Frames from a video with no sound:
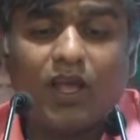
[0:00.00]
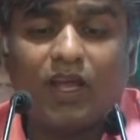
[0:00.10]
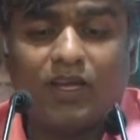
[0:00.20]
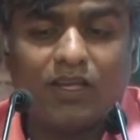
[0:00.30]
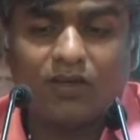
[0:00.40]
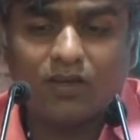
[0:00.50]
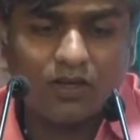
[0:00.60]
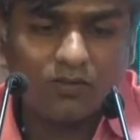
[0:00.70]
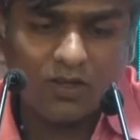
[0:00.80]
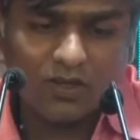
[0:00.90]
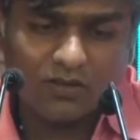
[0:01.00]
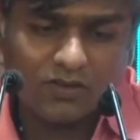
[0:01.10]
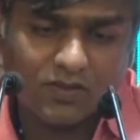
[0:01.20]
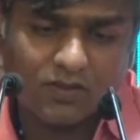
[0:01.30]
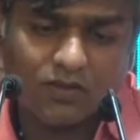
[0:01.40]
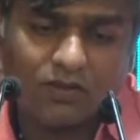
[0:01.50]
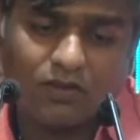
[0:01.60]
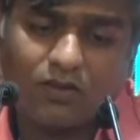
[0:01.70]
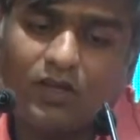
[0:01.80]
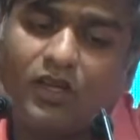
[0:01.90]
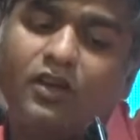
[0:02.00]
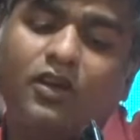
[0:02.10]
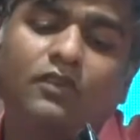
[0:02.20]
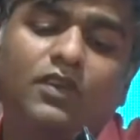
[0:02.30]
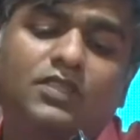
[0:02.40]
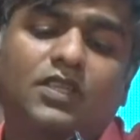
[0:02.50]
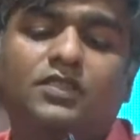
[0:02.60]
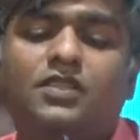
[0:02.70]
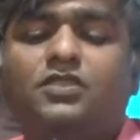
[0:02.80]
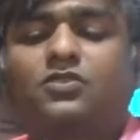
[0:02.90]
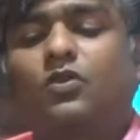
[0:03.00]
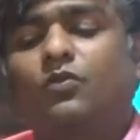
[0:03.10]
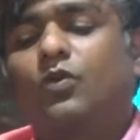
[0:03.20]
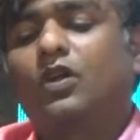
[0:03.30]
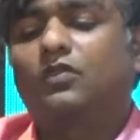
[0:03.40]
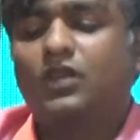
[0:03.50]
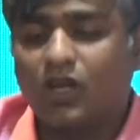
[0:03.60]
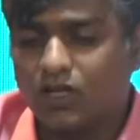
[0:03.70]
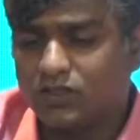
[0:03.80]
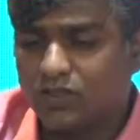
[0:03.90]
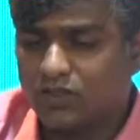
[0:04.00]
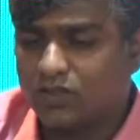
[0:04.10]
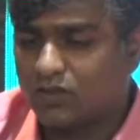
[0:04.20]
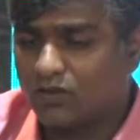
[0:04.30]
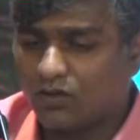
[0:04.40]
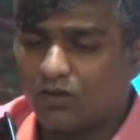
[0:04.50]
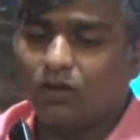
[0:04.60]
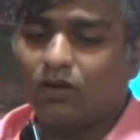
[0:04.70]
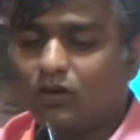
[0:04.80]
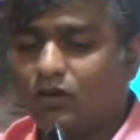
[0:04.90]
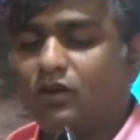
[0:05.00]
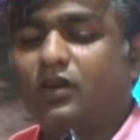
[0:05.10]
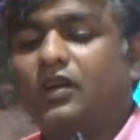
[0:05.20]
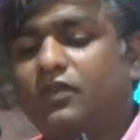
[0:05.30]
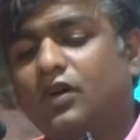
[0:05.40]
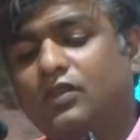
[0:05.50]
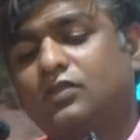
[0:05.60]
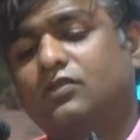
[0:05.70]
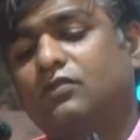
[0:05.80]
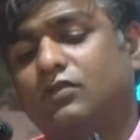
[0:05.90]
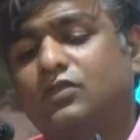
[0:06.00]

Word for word: Indian Railways. Indian Railways consist of one of the largest uh, networks.